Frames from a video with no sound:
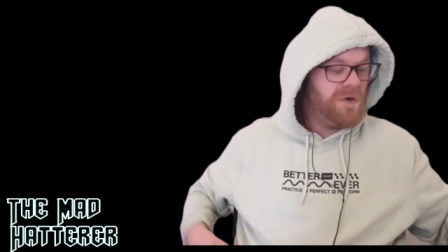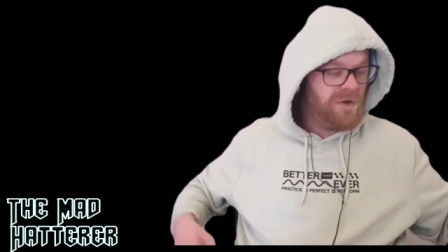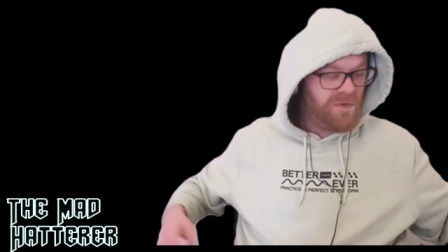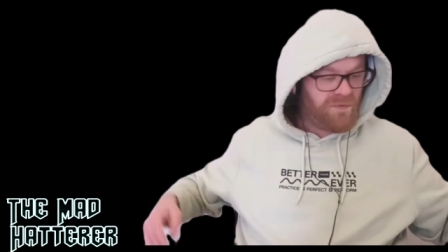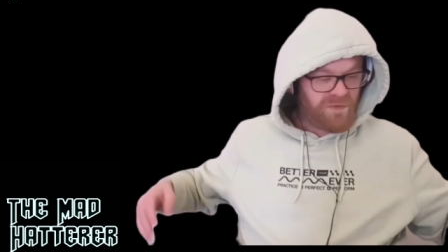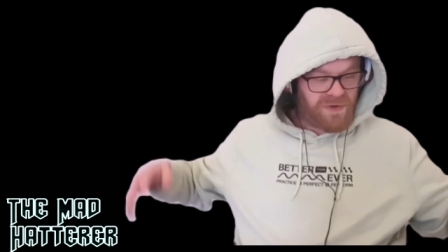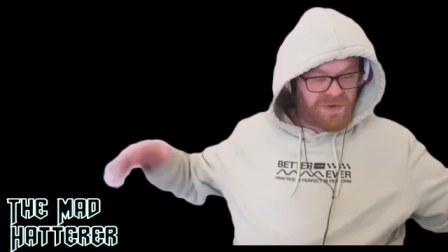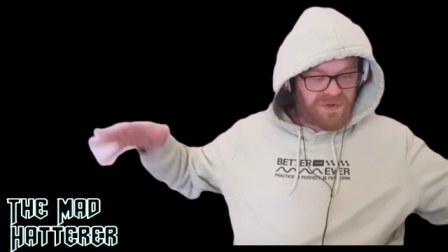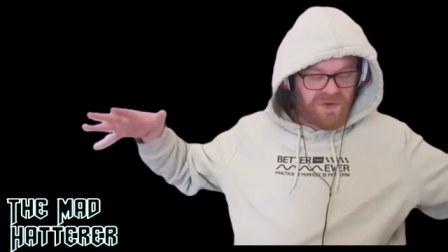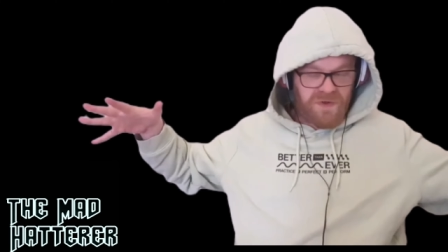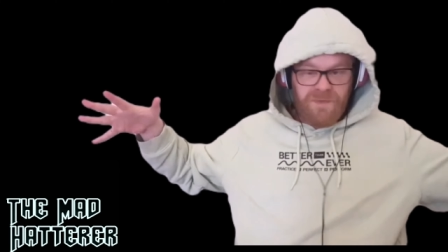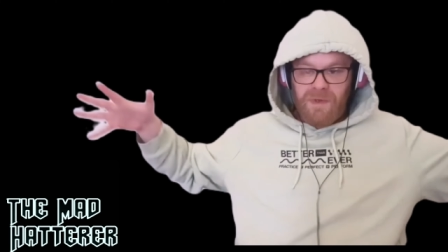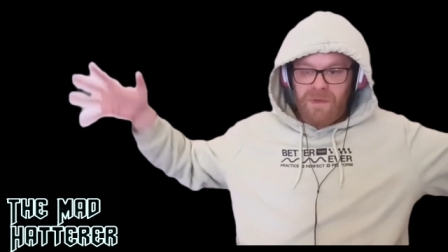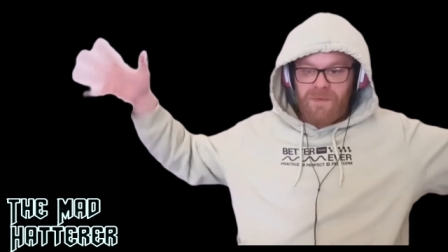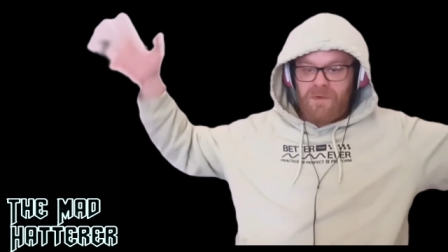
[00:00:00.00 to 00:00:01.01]
We're
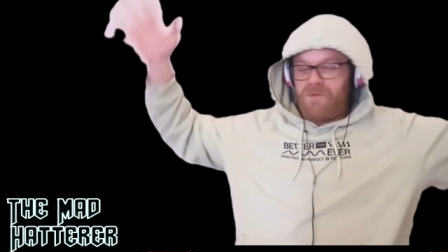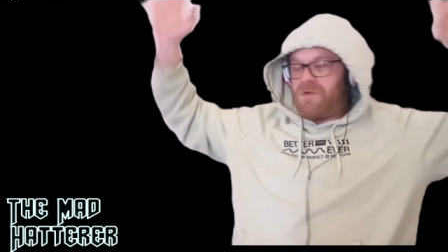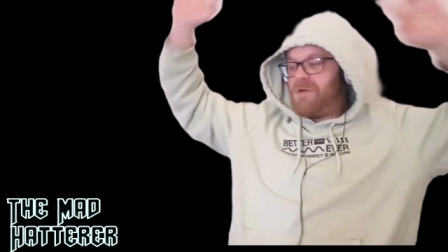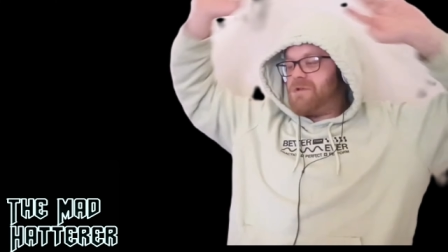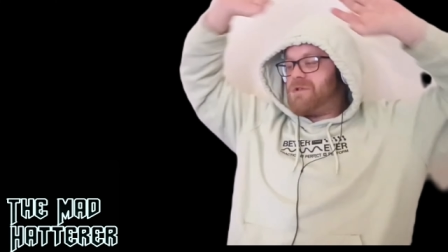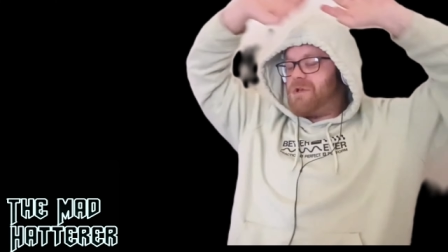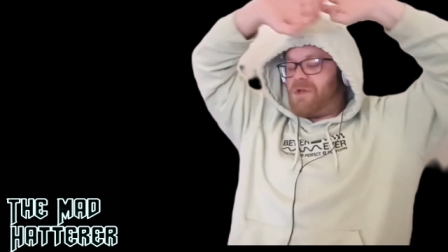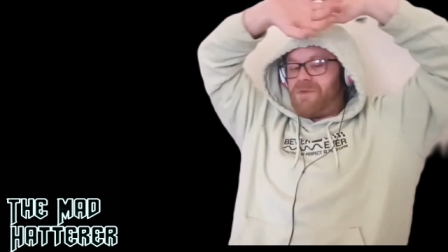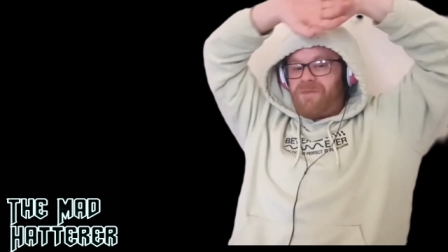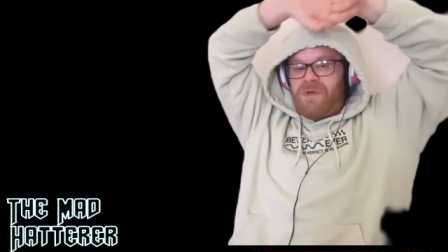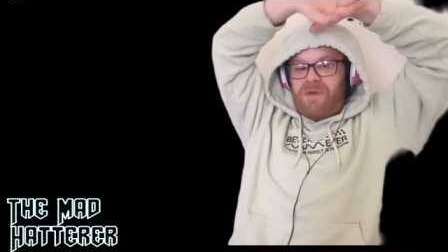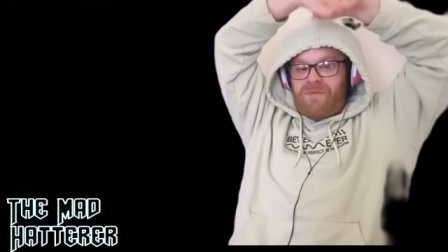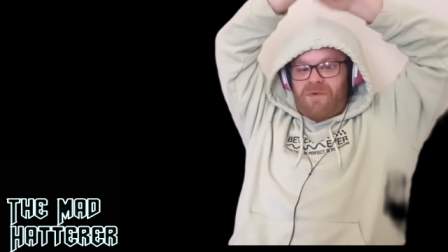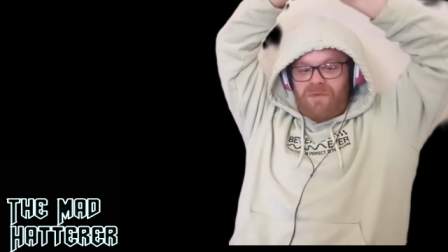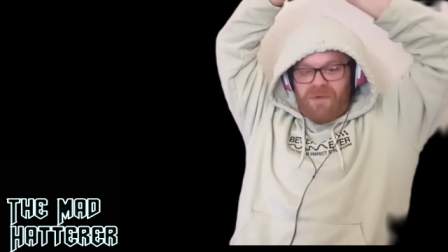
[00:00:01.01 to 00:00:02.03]
just people. We're just
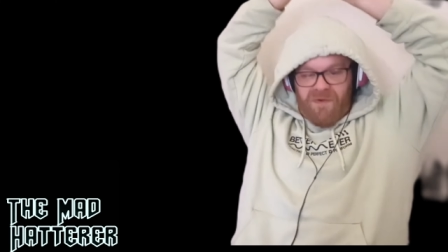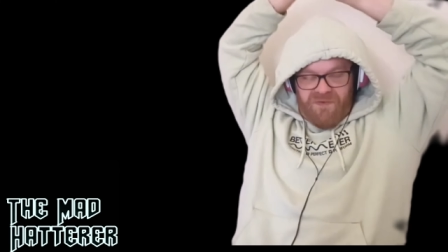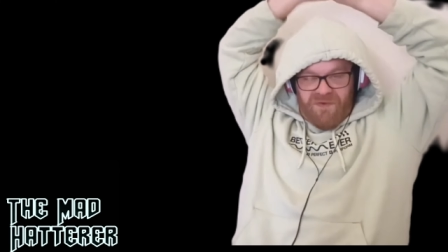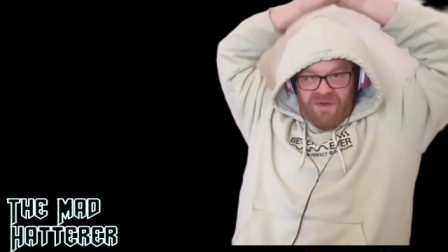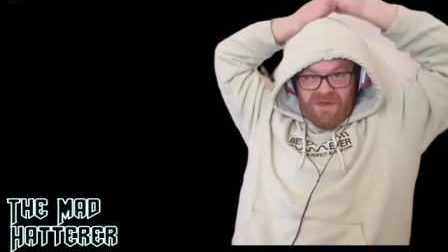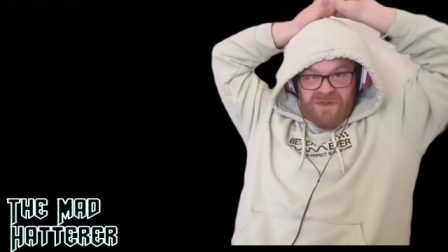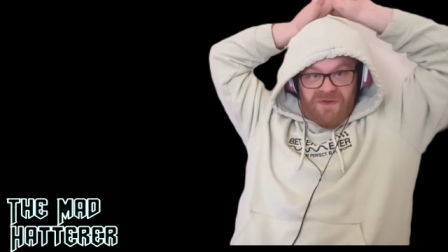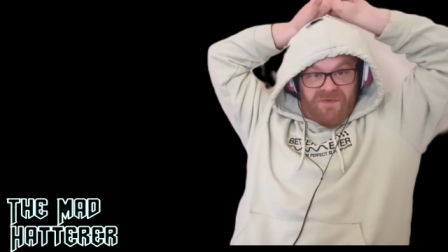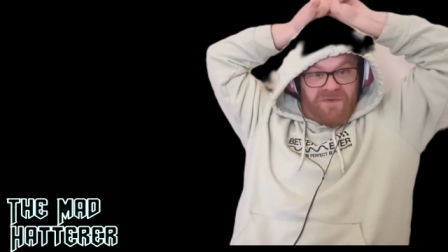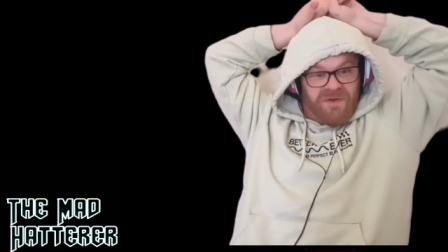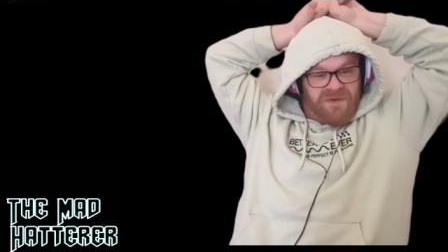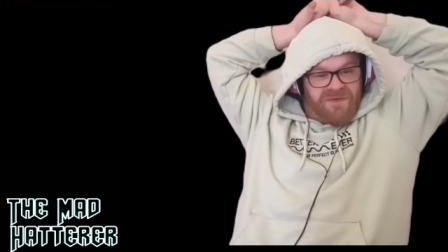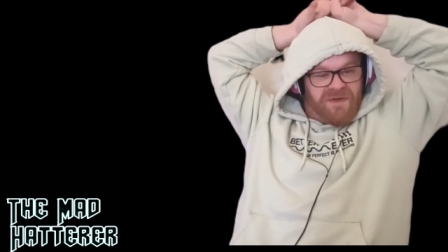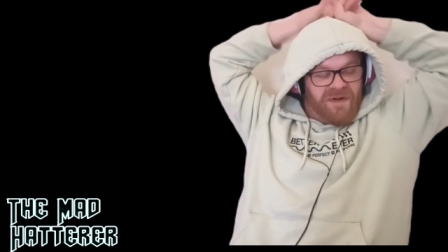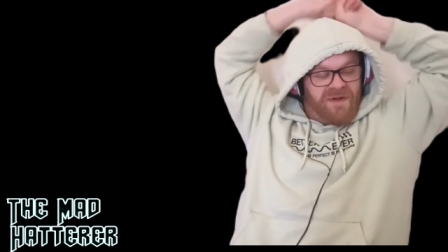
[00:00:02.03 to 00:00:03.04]
people, my friends. Of
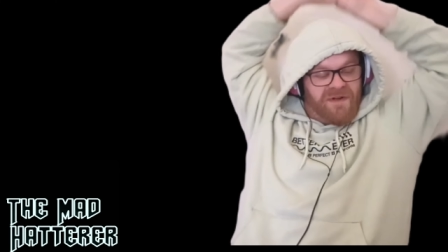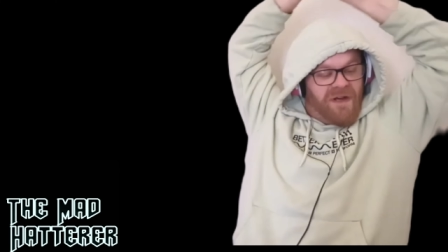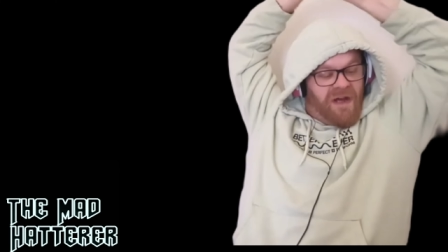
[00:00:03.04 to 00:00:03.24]
course we are.